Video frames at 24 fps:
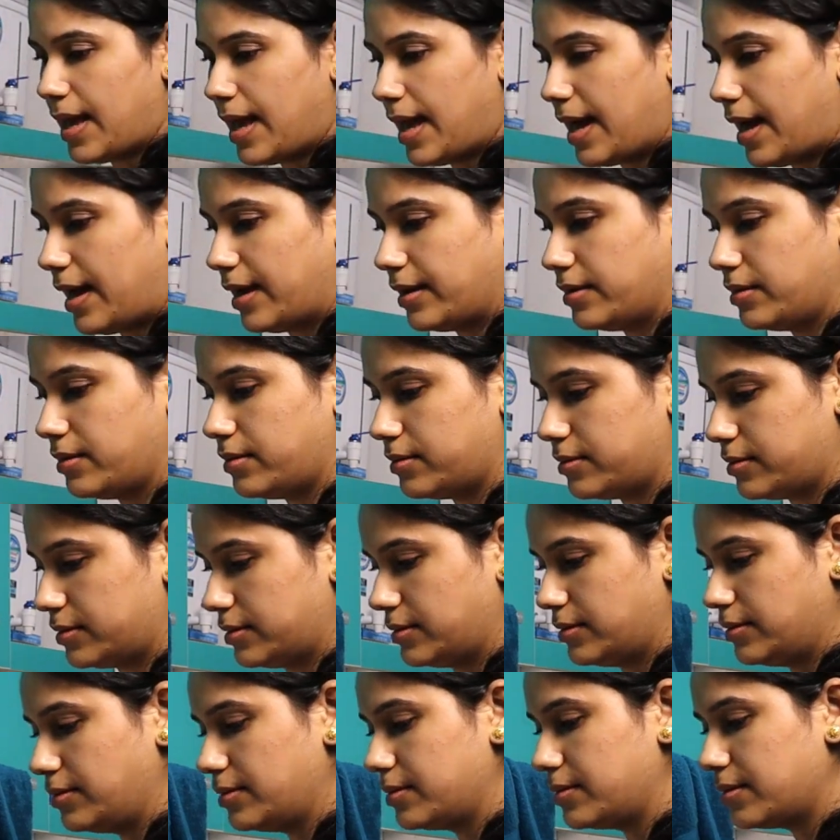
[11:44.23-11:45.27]
and
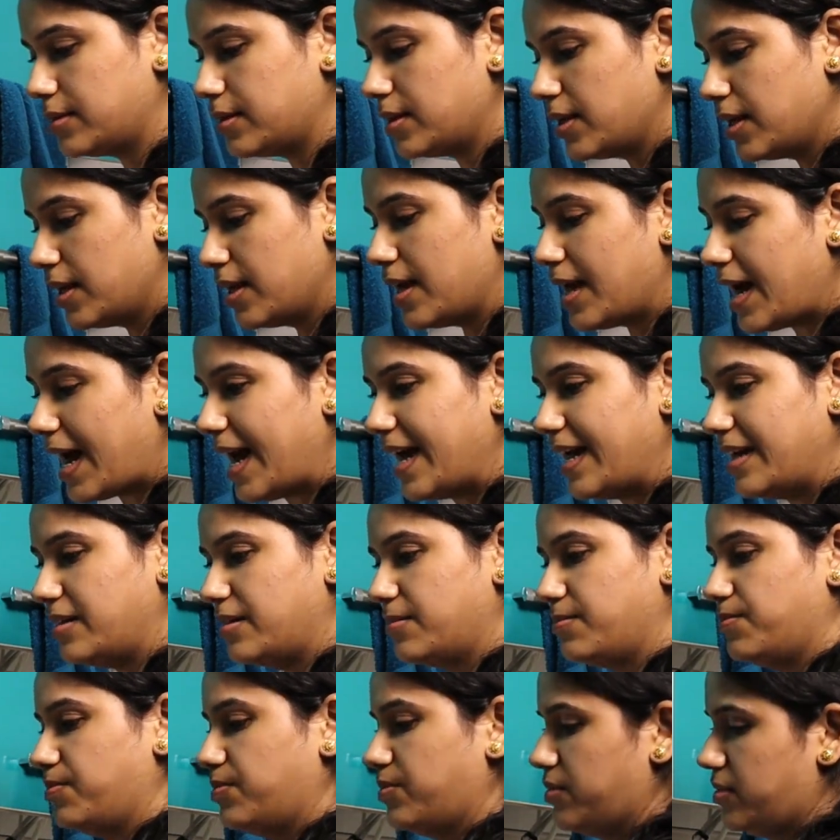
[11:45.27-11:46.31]
uh,
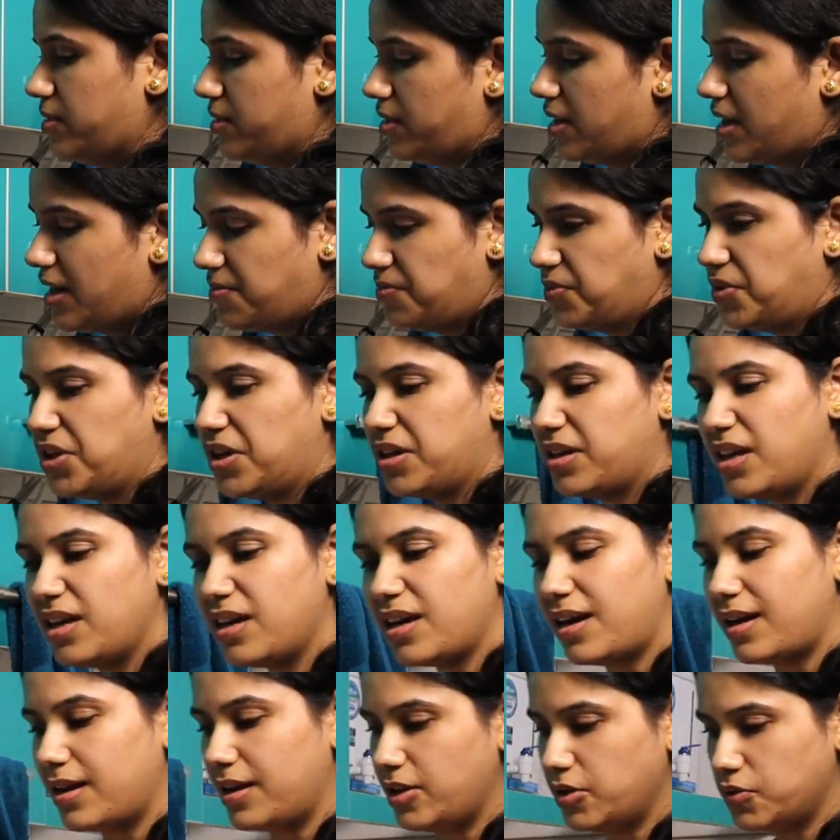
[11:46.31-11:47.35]
I'll I'm
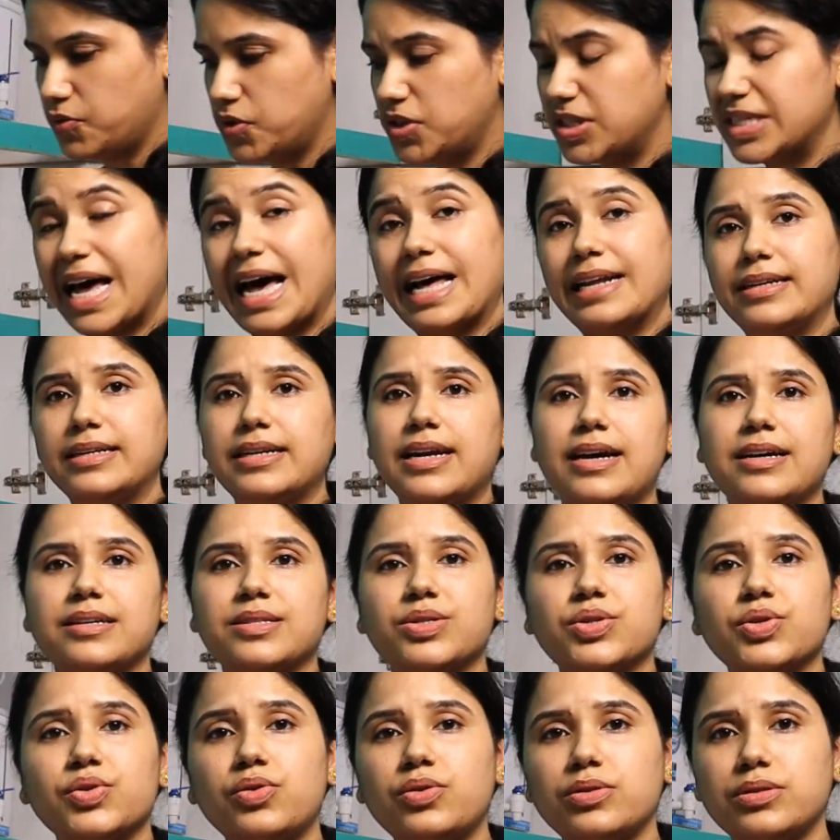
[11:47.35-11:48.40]
thinking I'll use
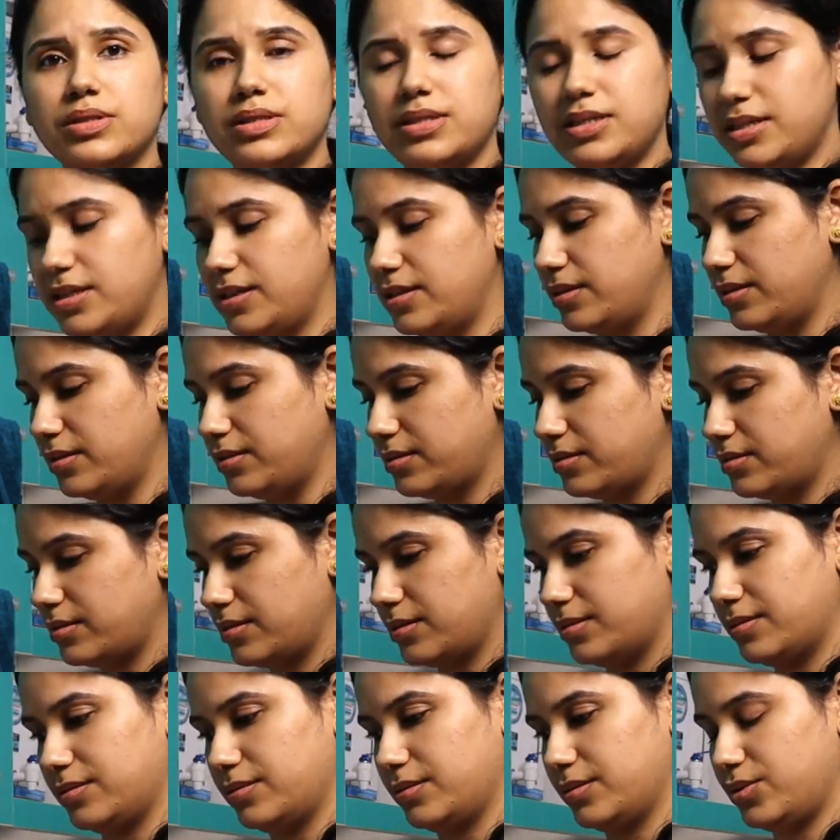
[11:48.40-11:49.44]
sanitizer on the
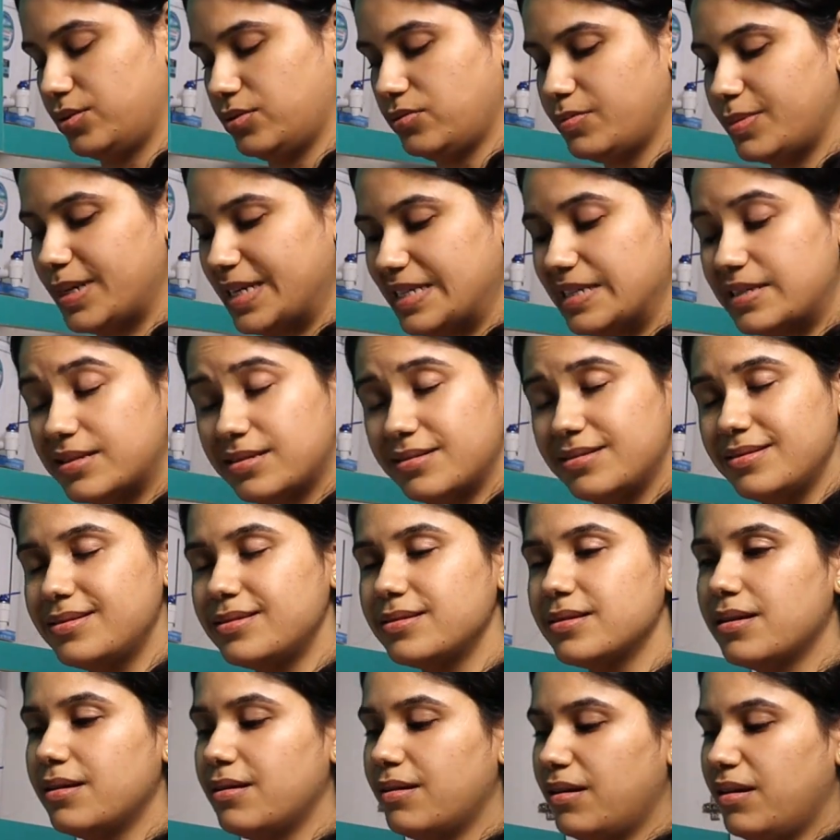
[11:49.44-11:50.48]
uh, you know
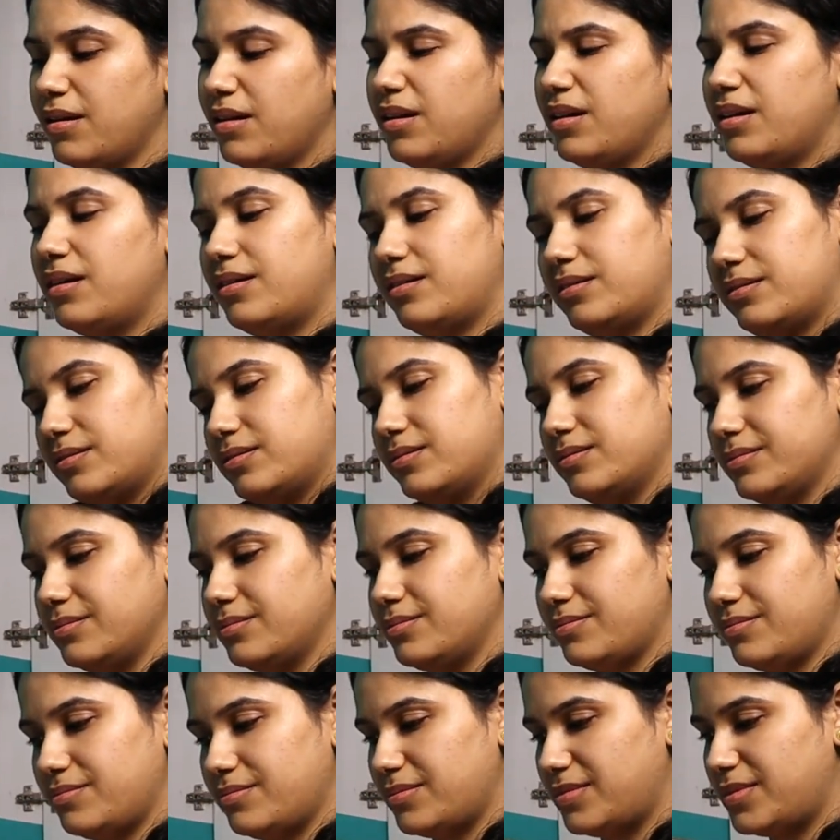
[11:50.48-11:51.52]
medicines, uh,
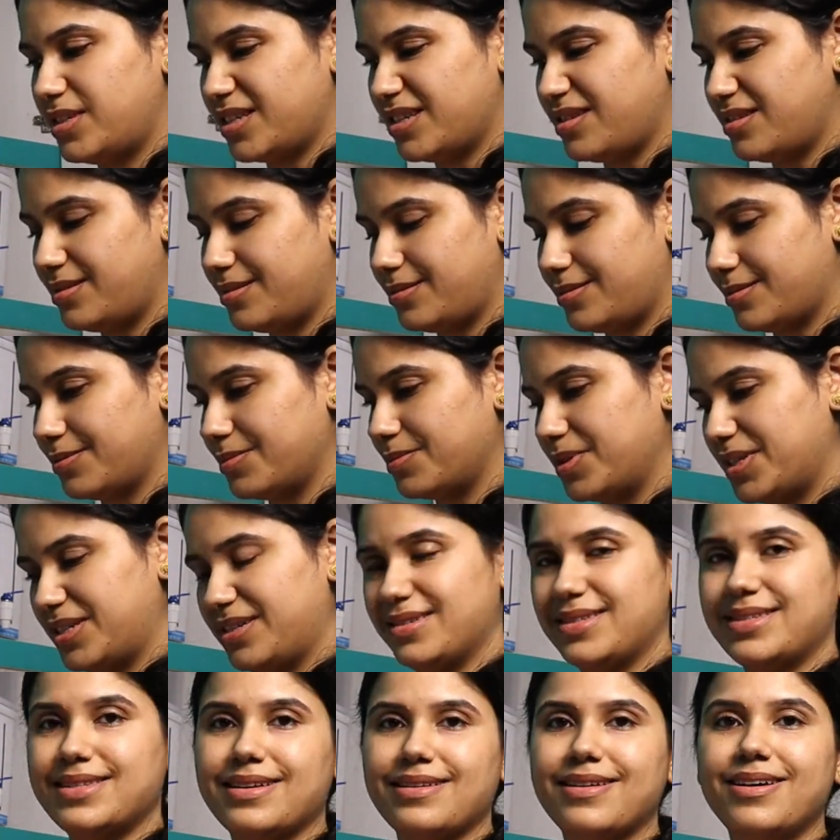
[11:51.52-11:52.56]
just
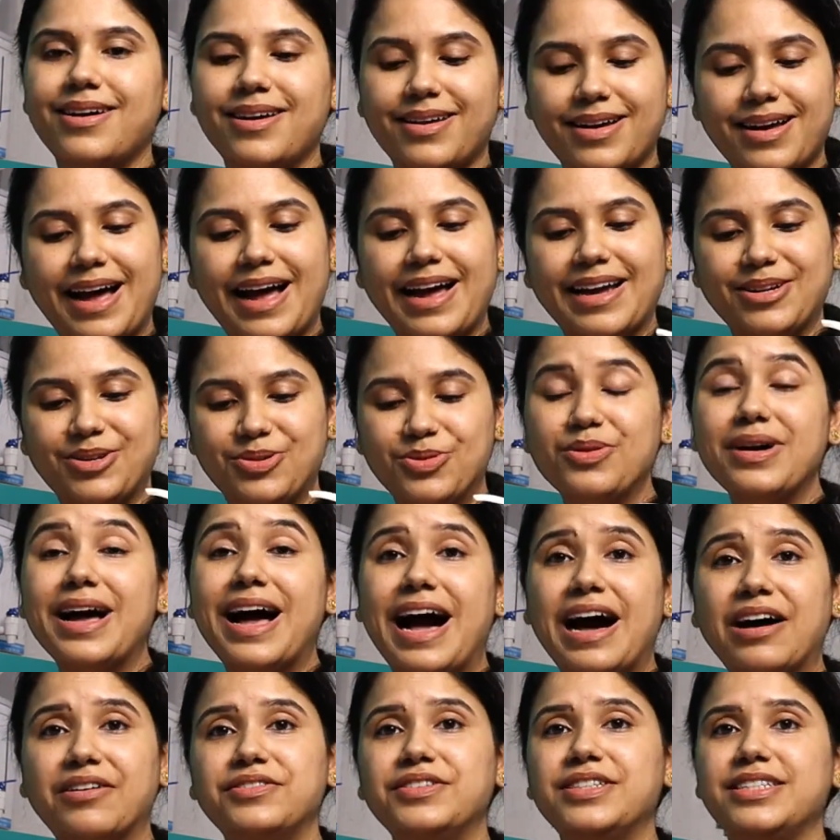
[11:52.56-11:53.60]
because I do
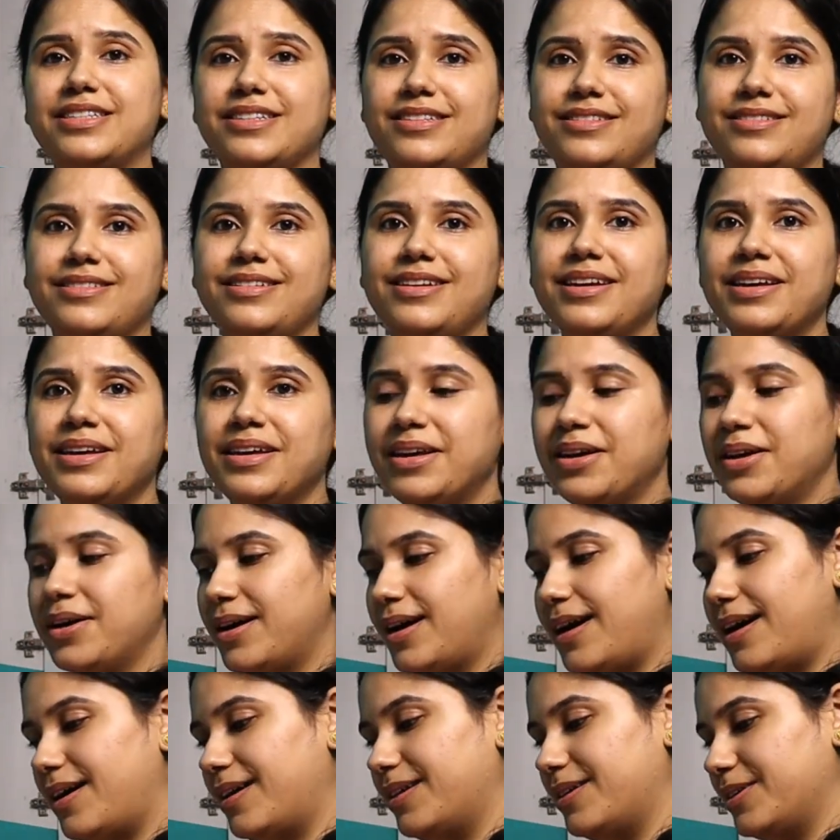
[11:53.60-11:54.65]
have it and
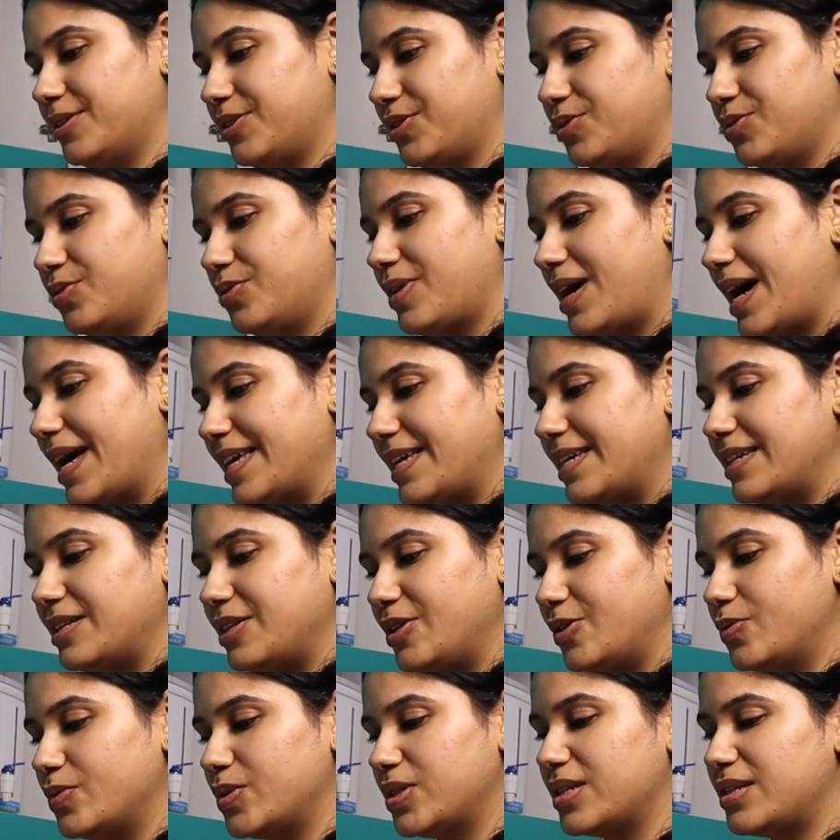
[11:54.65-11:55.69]
uh, you know I can
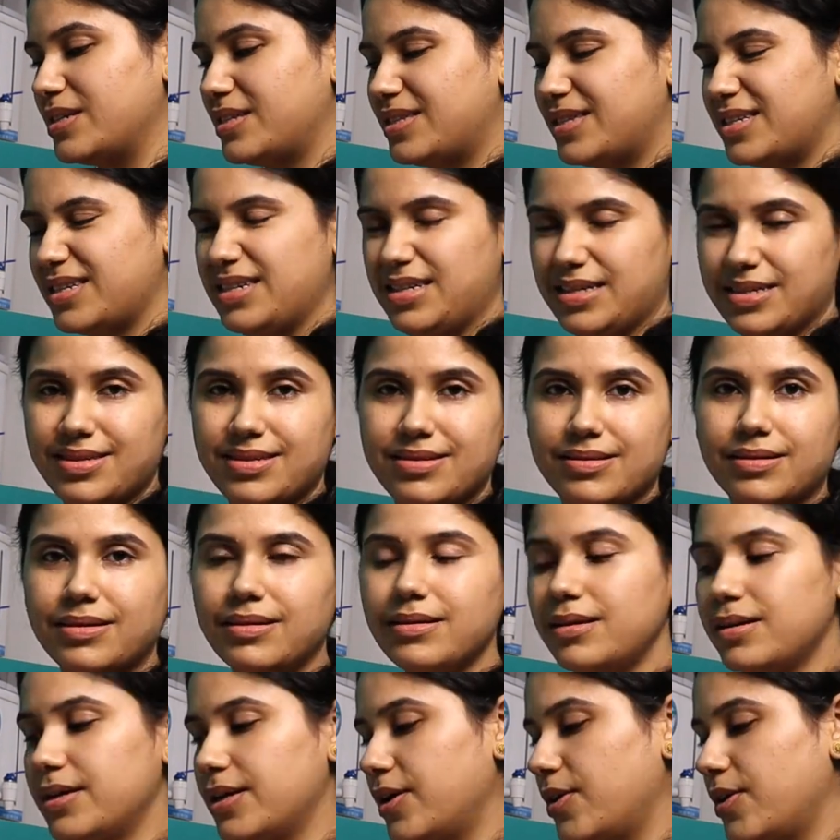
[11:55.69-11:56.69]
use it. It's easier.